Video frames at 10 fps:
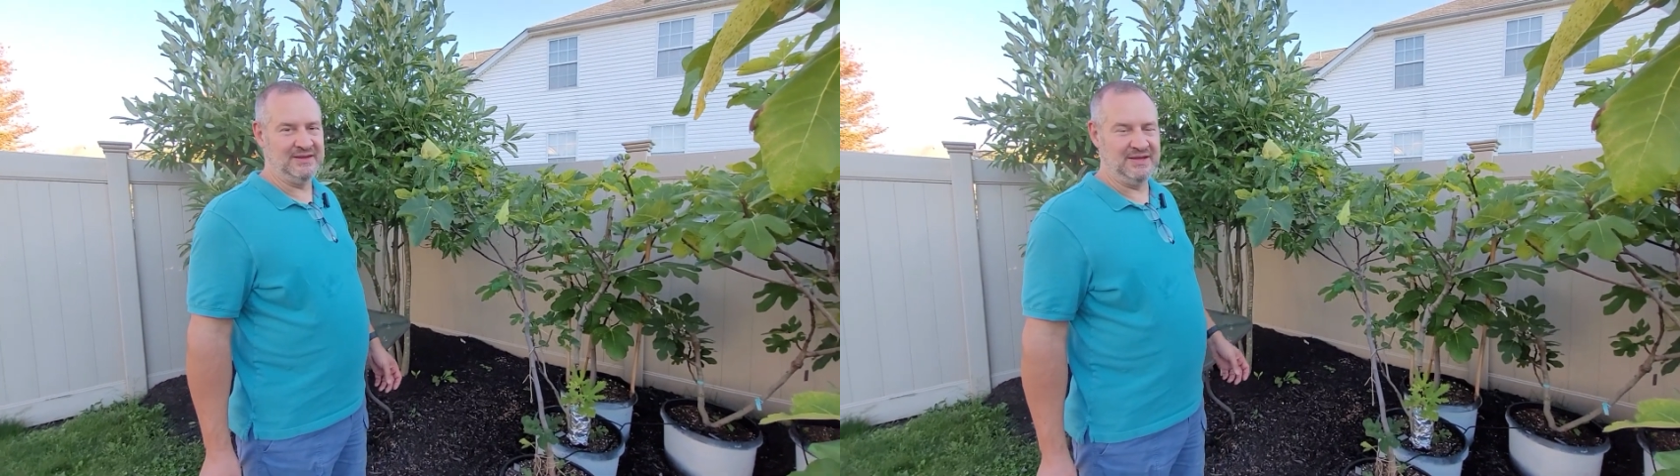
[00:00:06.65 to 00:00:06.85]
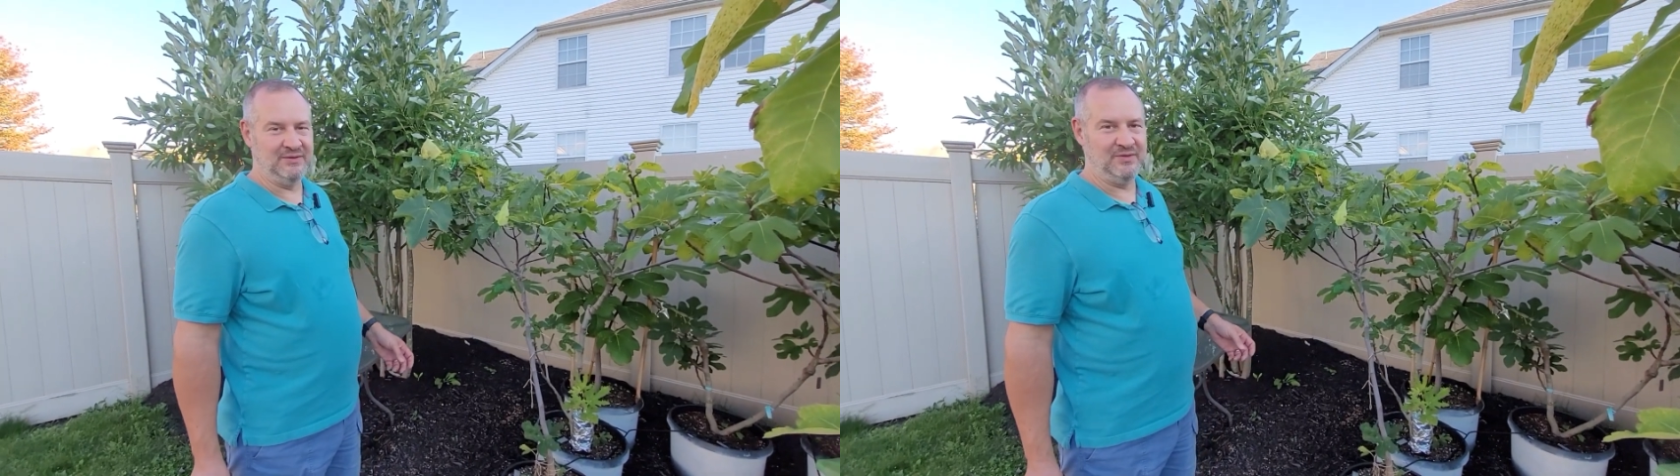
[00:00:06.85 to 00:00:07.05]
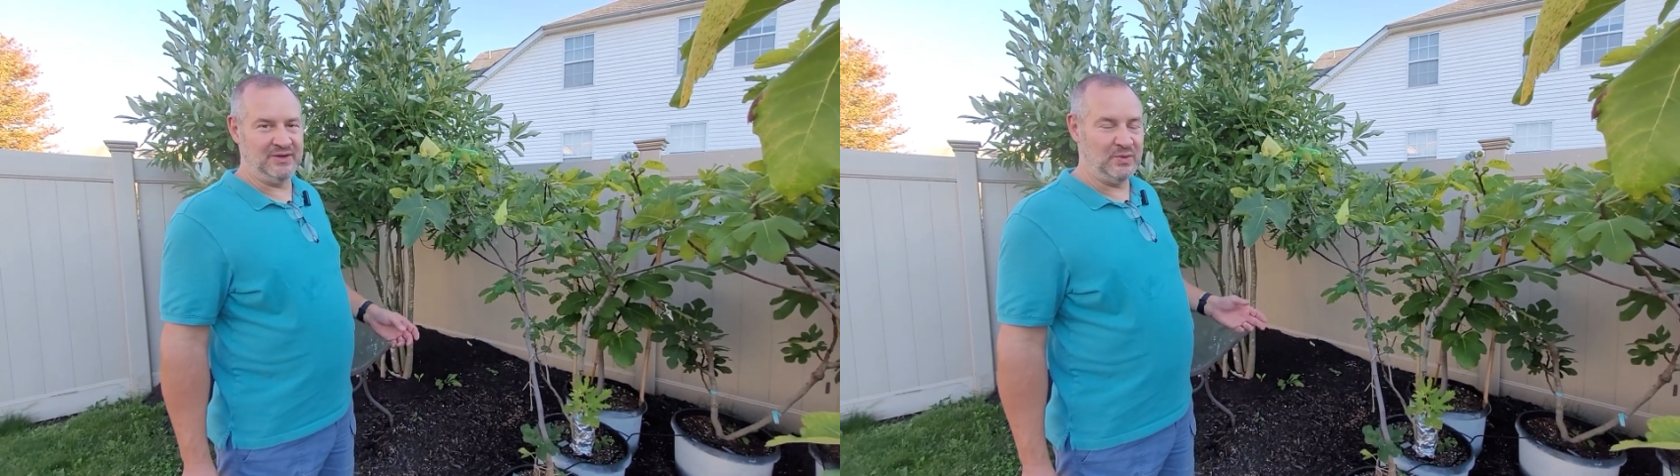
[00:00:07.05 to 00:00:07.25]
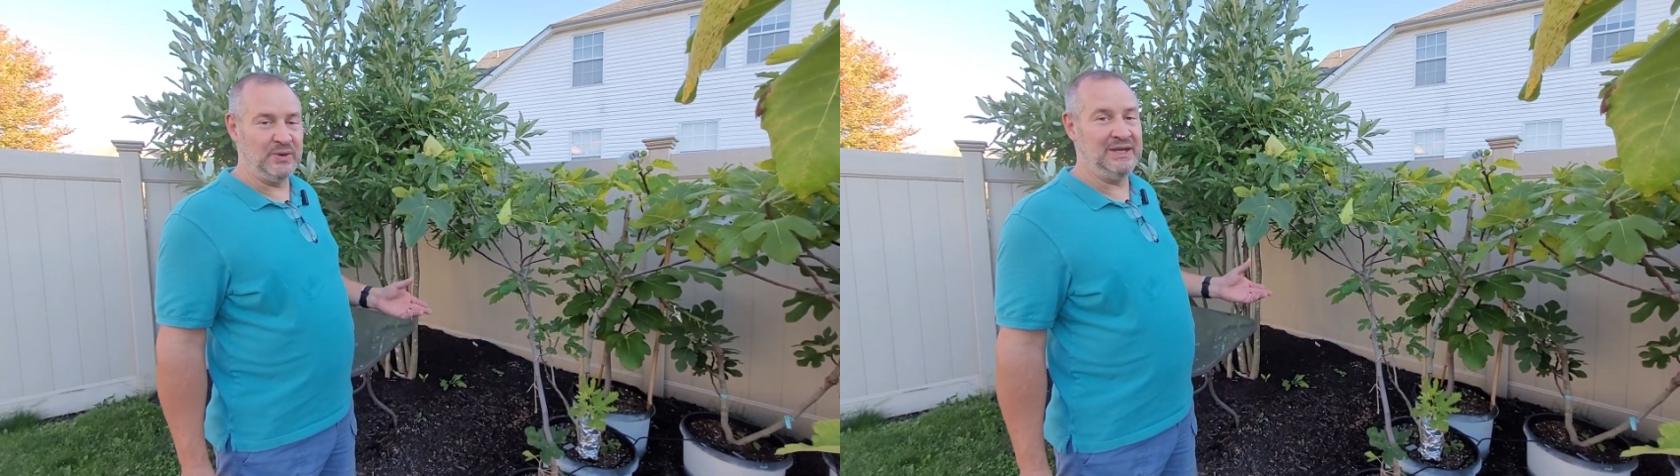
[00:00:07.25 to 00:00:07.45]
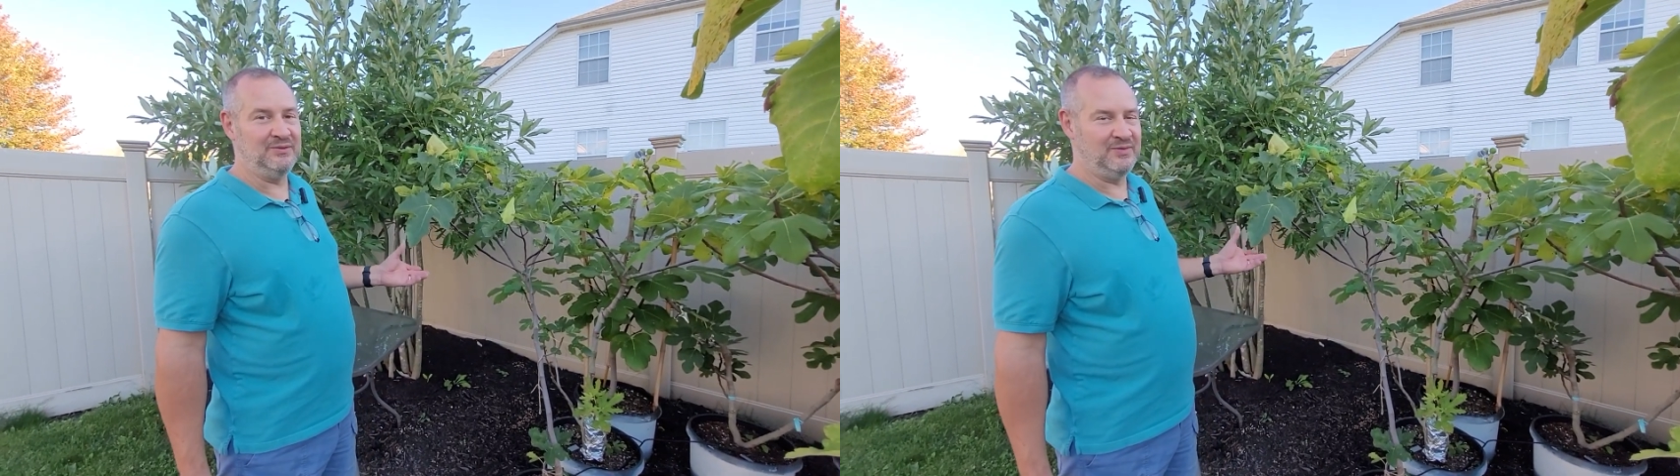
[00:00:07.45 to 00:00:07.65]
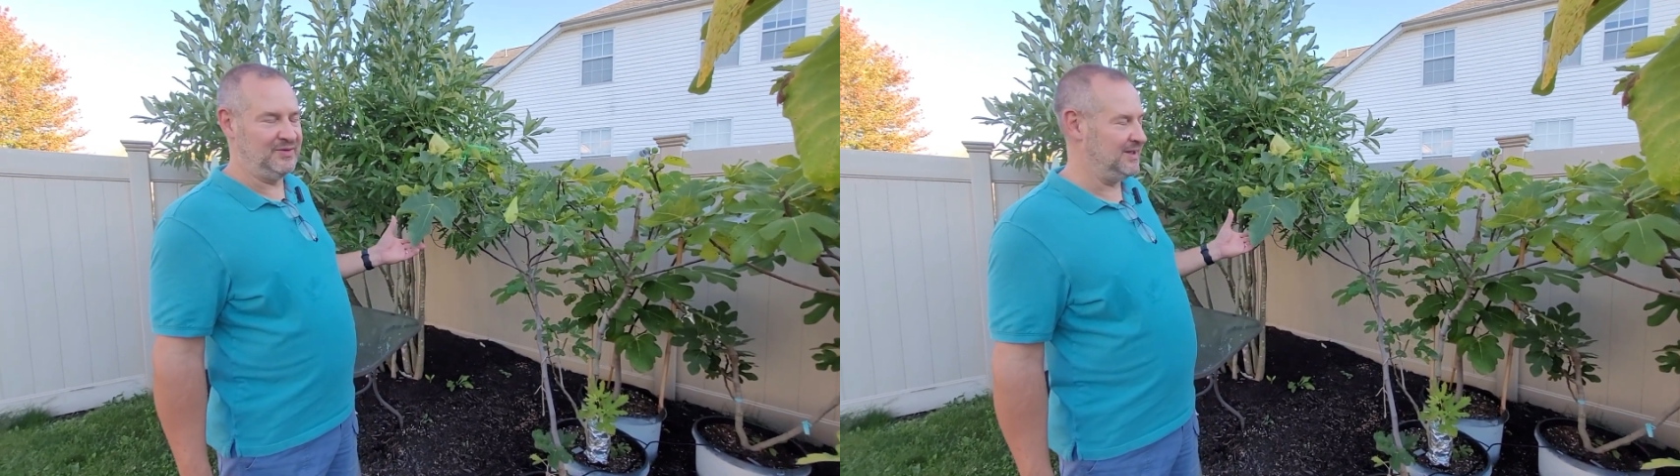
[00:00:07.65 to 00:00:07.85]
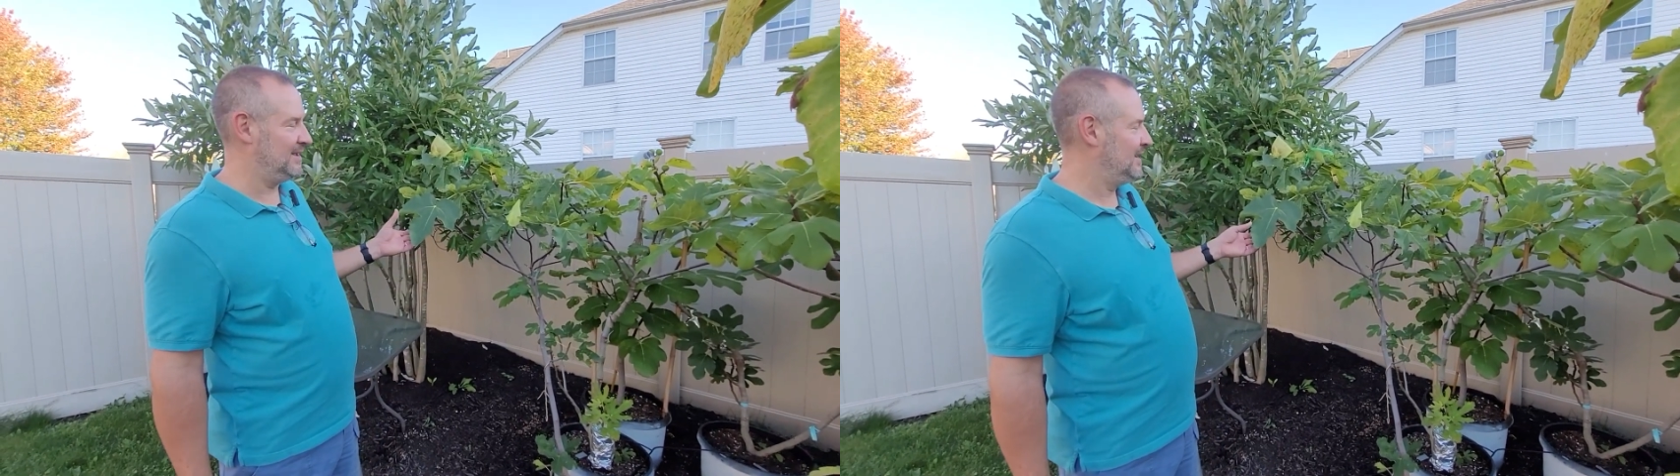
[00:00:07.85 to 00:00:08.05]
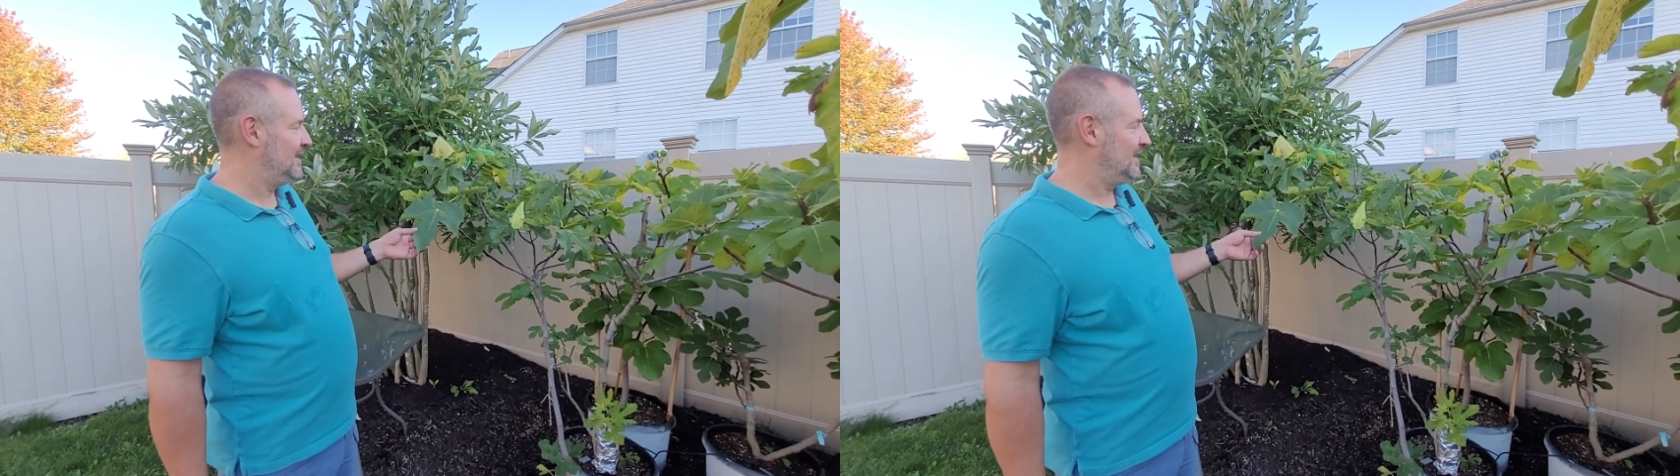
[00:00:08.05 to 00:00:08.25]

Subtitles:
the Figoin fig.